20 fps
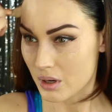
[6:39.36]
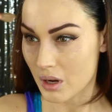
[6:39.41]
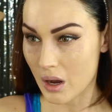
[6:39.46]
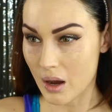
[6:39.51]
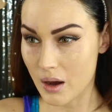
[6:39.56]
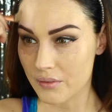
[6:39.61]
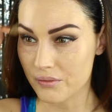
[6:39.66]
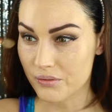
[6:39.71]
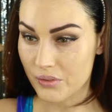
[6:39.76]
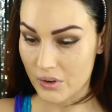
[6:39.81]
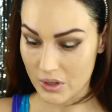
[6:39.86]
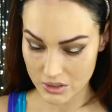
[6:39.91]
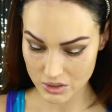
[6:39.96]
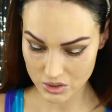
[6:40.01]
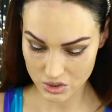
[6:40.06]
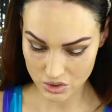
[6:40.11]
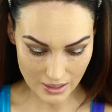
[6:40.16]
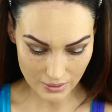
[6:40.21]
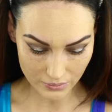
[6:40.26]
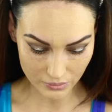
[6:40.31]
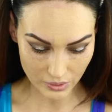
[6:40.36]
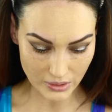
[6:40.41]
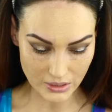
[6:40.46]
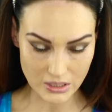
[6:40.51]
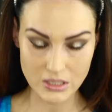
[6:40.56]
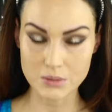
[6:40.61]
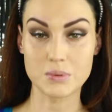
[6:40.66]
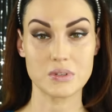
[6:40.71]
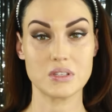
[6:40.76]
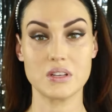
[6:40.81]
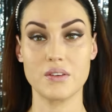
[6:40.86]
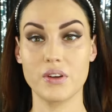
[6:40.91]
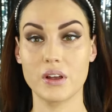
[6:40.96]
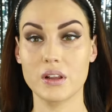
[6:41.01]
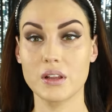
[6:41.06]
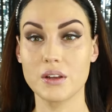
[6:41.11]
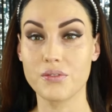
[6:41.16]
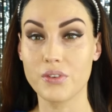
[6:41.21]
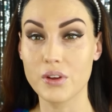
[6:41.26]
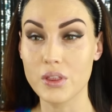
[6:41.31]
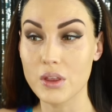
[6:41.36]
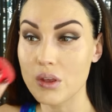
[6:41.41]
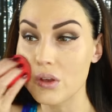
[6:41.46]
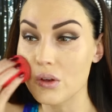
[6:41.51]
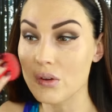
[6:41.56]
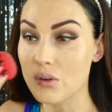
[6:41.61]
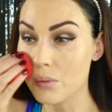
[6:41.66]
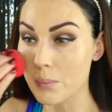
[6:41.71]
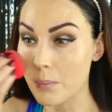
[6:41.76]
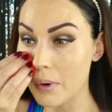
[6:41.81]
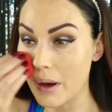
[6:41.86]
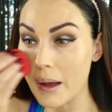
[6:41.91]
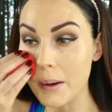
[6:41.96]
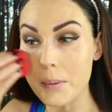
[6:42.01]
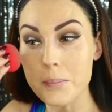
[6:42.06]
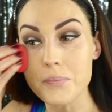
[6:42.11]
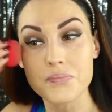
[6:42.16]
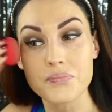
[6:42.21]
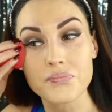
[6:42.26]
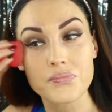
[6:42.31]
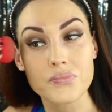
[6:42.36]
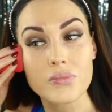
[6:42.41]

conference, not really specifically for the youth, but